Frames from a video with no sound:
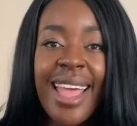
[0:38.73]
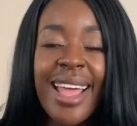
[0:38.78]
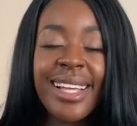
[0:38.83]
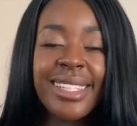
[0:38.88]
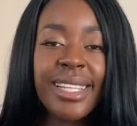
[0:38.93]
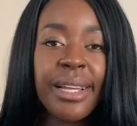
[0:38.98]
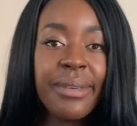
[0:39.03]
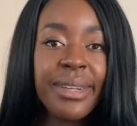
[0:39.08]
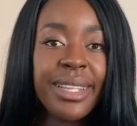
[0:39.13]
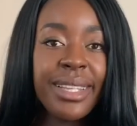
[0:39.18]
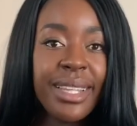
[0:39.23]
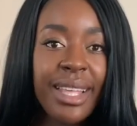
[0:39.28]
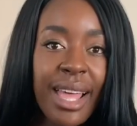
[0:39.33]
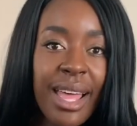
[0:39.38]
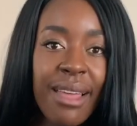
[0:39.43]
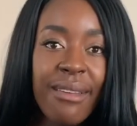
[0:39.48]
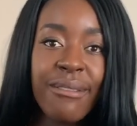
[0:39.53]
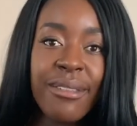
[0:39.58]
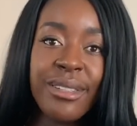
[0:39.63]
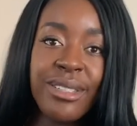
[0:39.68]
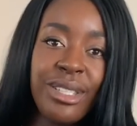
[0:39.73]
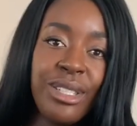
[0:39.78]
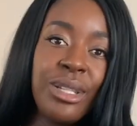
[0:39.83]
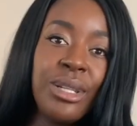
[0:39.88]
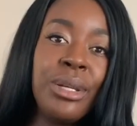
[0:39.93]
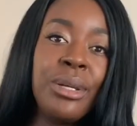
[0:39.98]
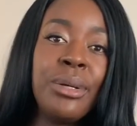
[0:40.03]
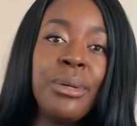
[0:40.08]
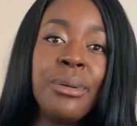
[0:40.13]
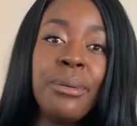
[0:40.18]
as I would love
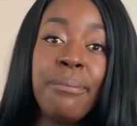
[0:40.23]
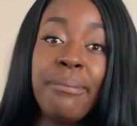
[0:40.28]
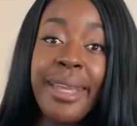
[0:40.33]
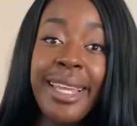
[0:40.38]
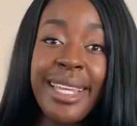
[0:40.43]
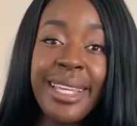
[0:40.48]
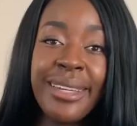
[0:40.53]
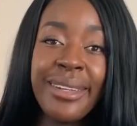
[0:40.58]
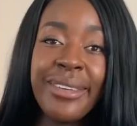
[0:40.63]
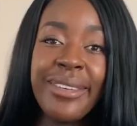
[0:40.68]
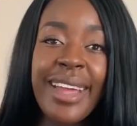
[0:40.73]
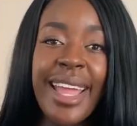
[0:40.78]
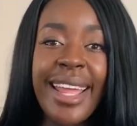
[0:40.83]
to meet you